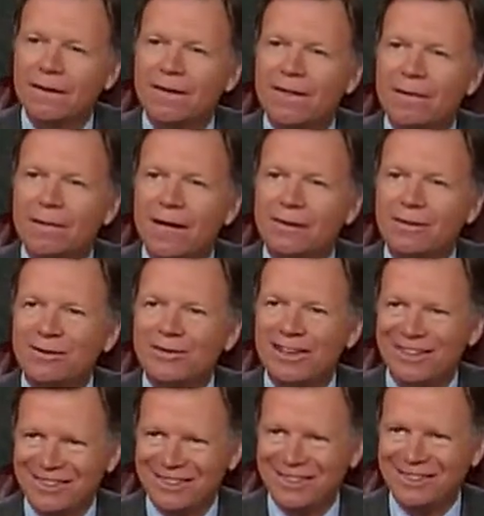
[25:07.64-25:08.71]
The Bible
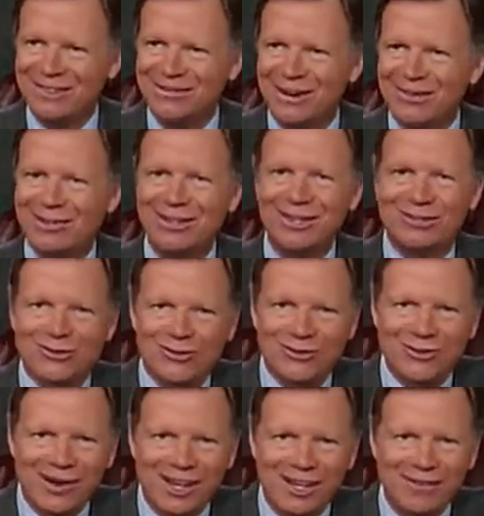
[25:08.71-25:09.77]
tells us in Revelation
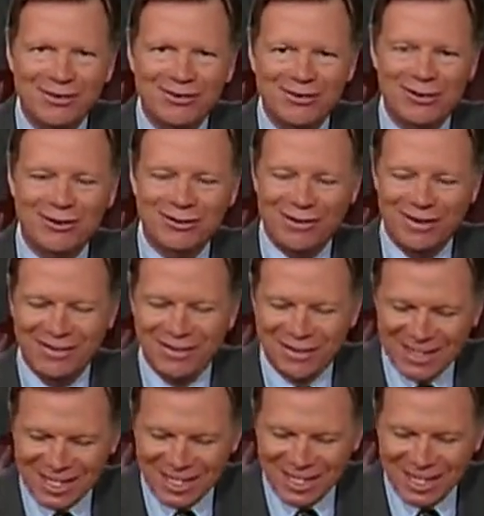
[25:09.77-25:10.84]
12 and verse
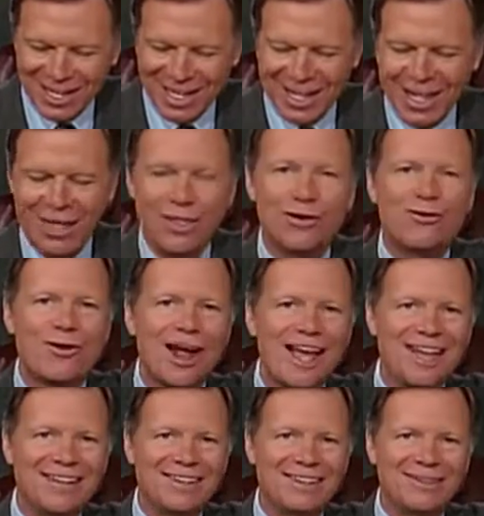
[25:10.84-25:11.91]
17 the
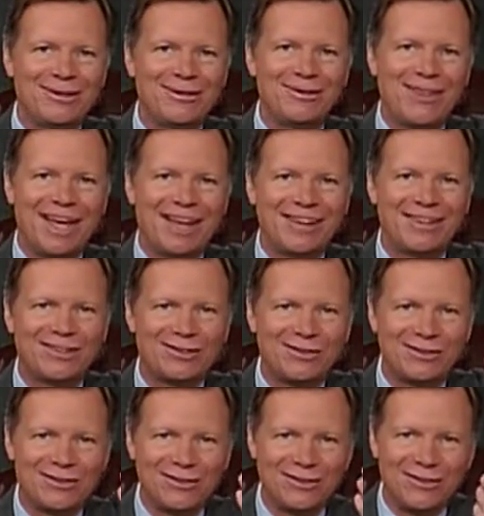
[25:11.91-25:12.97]
dragon, who's that?
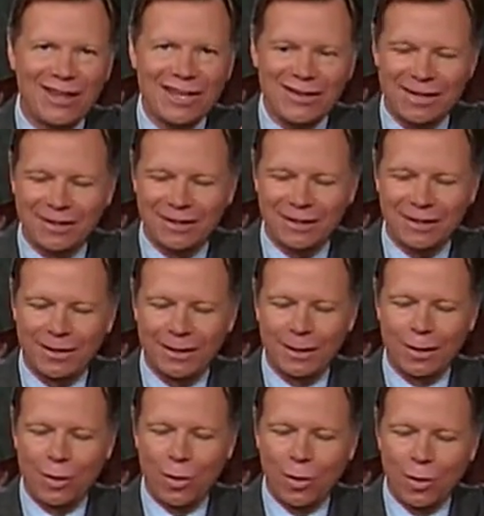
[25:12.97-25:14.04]
Satan,
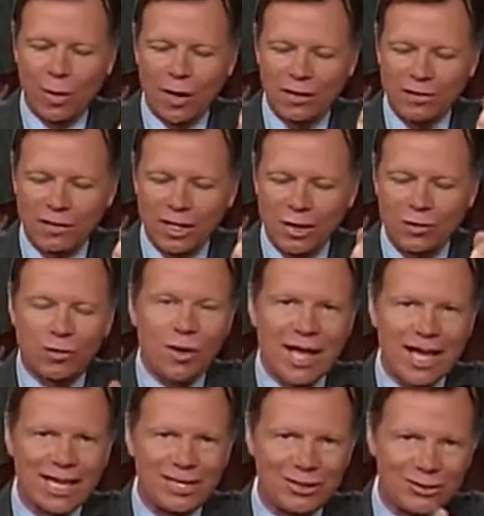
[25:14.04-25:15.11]
was
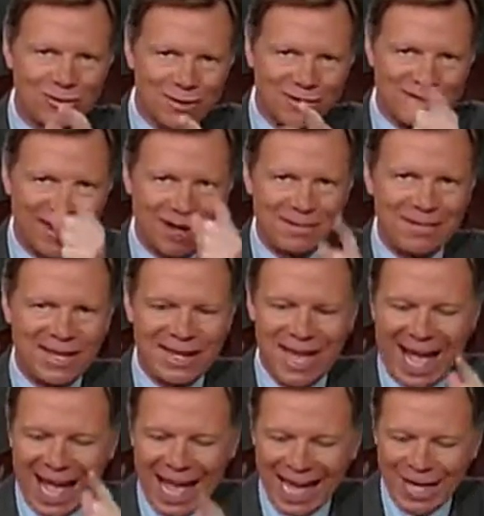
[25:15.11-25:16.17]
enraged. What's that mean?
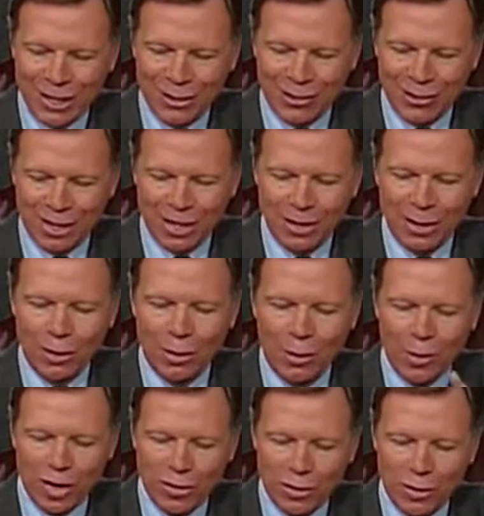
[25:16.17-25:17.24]
Angry.
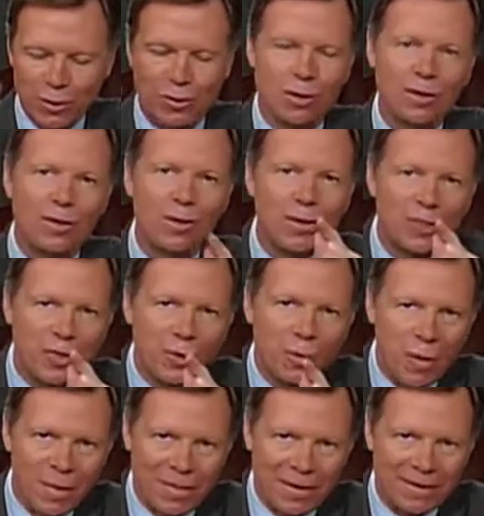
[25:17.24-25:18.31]
With who? With the
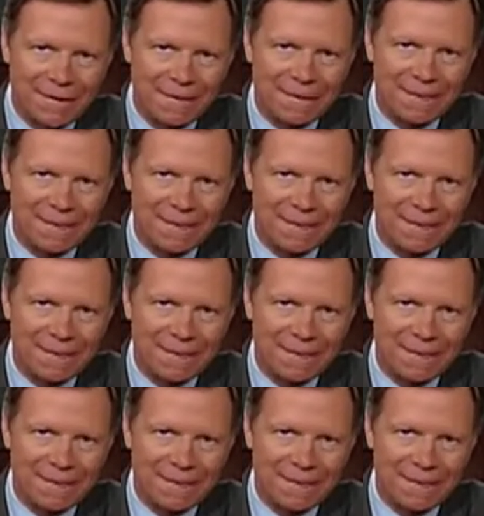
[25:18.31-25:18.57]
woman.